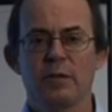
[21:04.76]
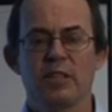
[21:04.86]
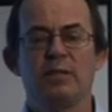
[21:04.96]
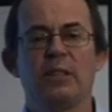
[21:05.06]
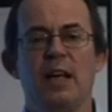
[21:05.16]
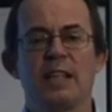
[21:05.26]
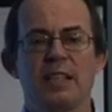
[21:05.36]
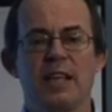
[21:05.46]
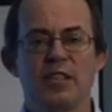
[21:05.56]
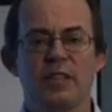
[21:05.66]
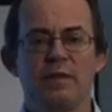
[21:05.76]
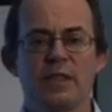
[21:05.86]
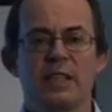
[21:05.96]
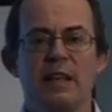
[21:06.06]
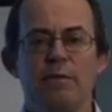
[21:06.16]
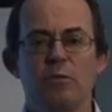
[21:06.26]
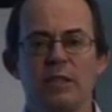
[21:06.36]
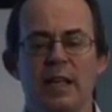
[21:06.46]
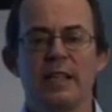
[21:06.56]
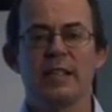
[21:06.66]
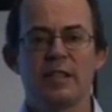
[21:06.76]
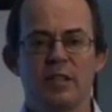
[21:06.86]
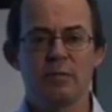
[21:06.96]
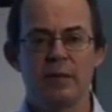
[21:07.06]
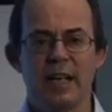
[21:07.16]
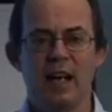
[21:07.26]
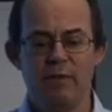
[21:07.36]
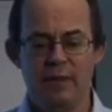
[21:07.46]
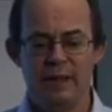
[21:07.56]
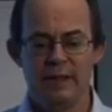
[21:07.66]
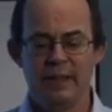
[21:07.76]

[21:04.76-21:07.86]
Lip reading: civilization for several days to recover.